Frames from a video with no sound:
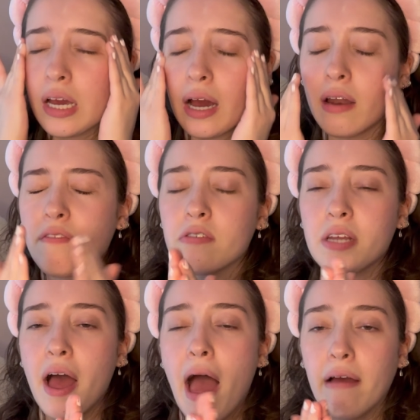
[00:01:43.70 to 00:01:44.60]
it kind of feels
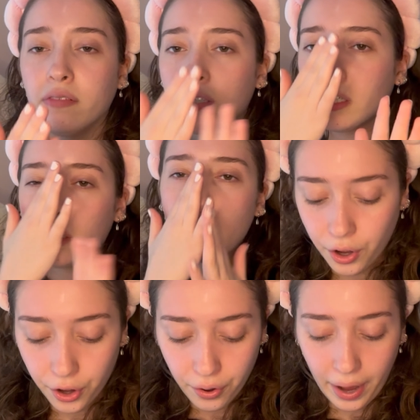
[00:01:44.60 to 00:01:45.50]
heavier.
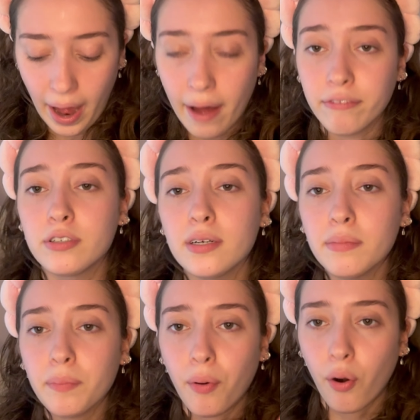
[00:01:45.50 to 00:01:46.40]
Okay, after
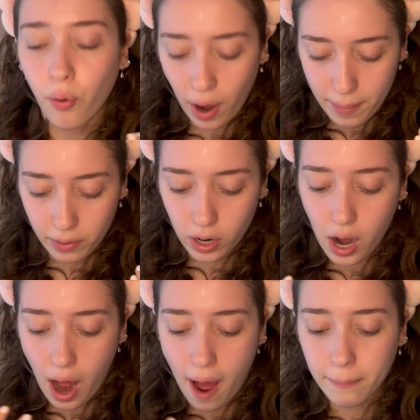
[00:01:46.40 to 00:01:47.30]

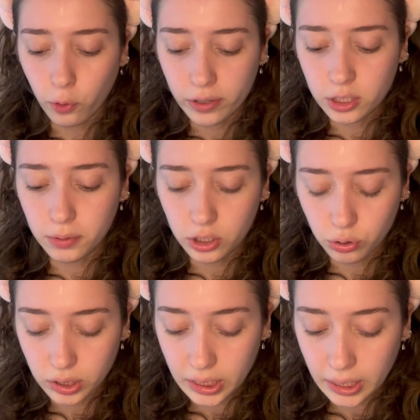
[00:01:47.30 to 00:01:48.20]
primer, I'm going to be
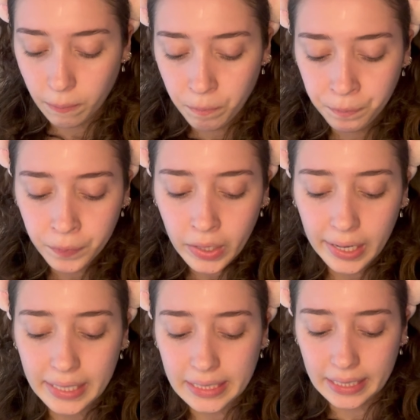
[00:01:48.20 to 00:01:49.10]
using,
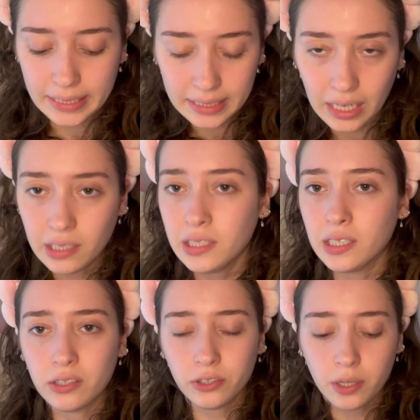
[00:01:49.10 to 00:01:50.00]
it's like a skin
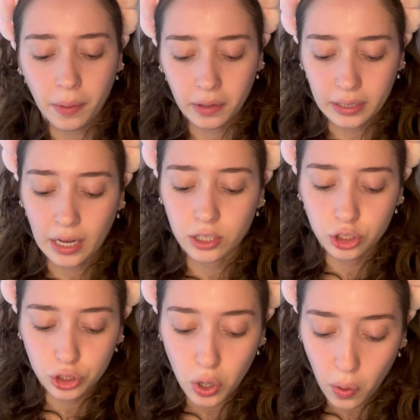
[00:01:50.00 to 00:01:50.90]
tint or something like that.
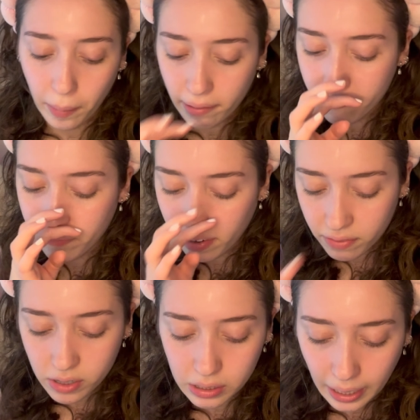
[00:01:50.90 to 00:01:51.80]
So my
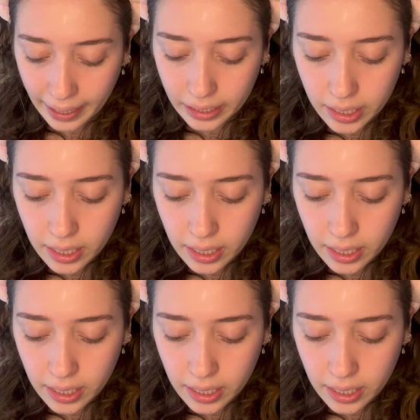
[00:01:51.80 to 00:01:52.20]
favorite like